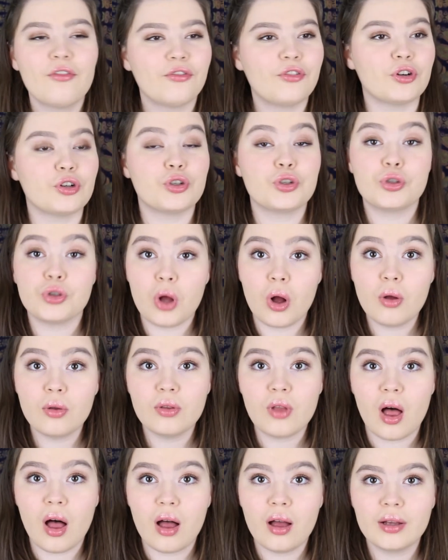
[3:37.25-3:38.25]
for so
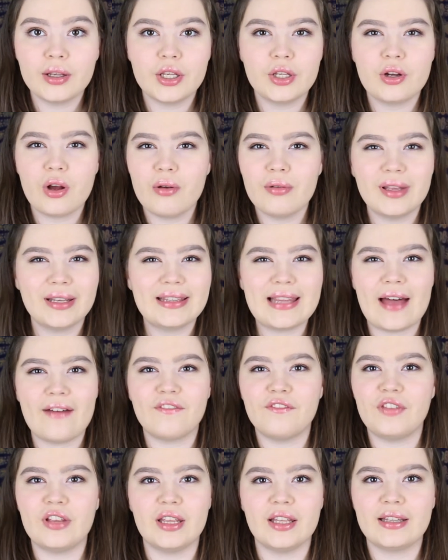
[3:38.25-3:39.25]
long. You know, like
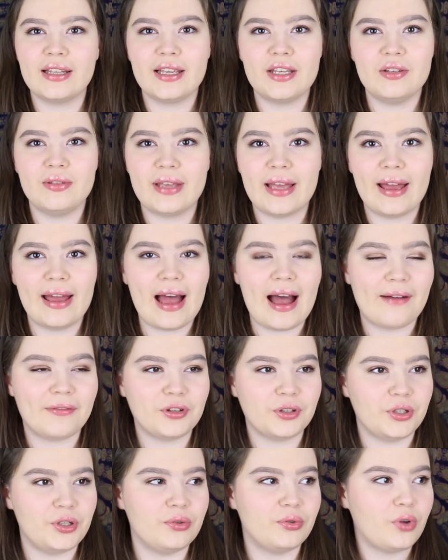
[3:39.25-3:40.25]
that feeling that you get
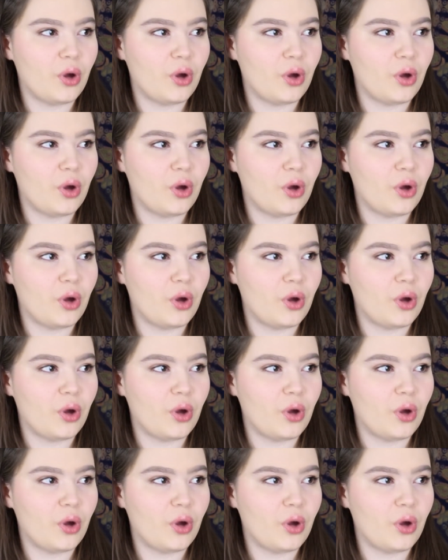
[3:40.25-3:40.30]
after you